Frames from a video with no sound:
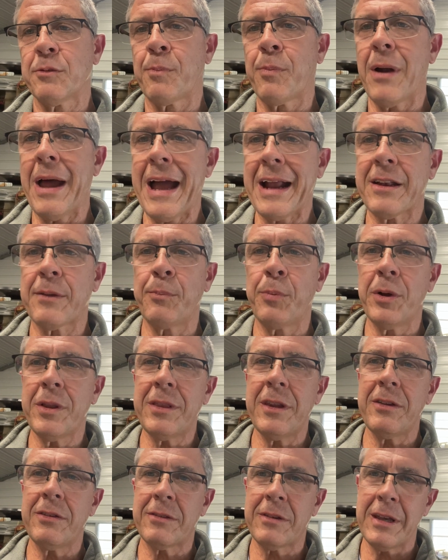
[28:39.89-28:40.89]
Practice,
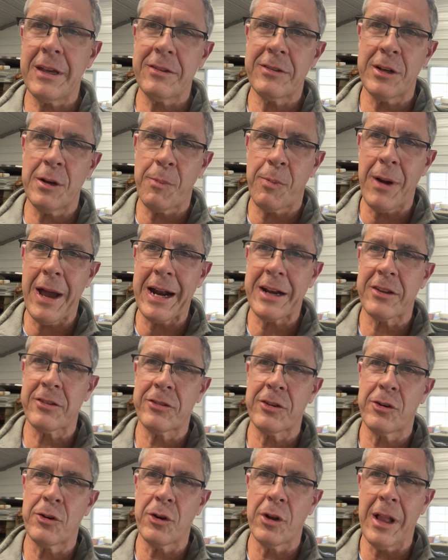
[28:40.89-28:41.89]
put these things into
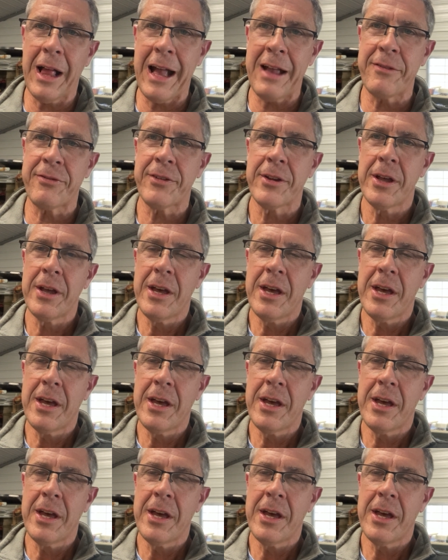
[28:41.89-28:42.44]
practice in your life.